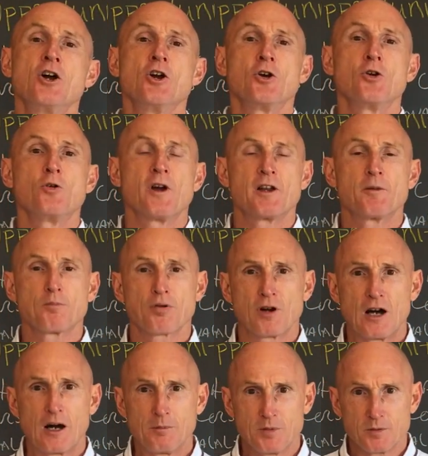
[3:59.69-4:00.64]
who had
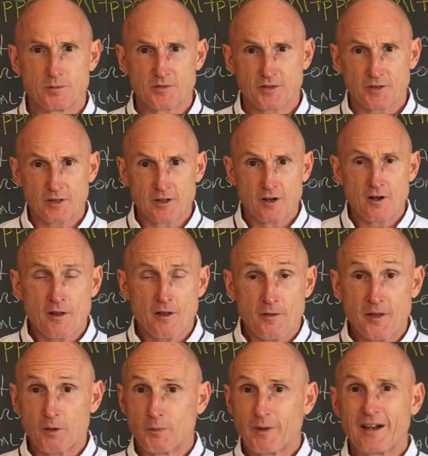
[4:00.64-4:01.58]
problems
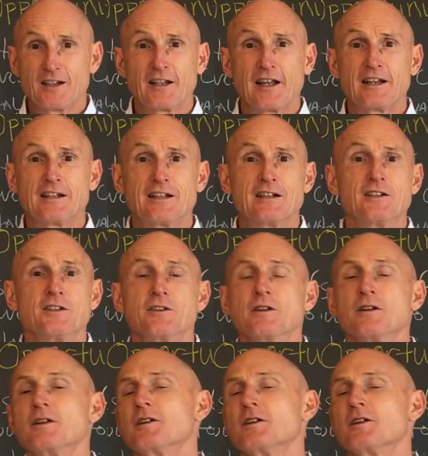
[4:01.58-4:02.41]
that related